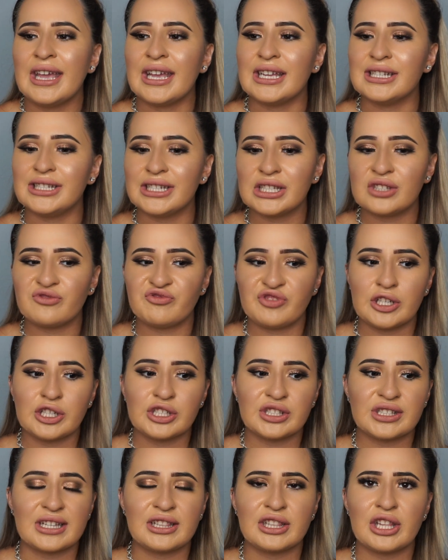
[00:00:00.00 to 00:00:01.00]
It just
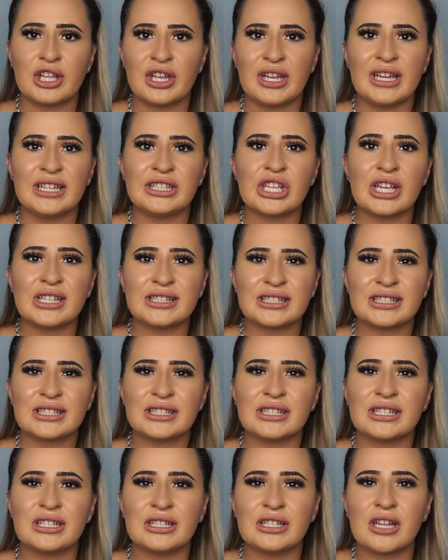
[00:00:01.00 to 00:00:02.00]
feels like
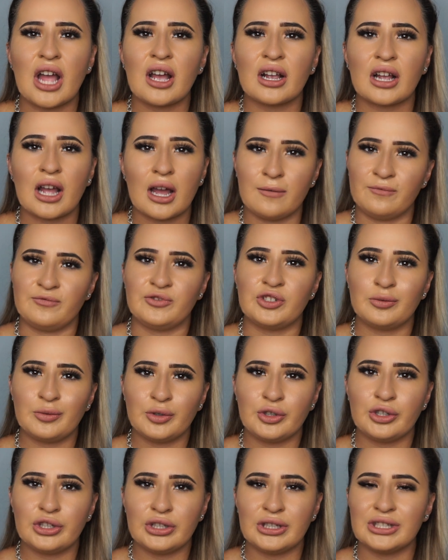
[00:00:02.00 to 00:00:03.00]
it's not
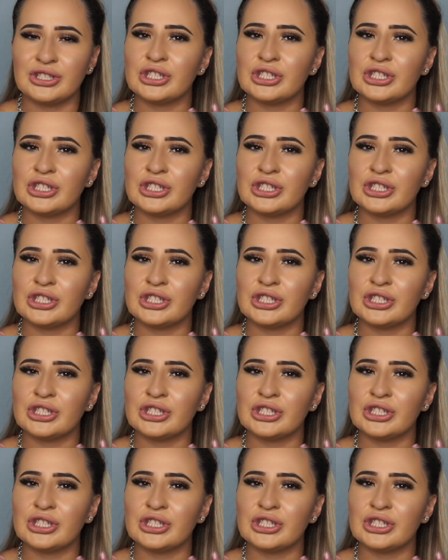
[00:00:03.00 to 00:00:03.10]
comfortable.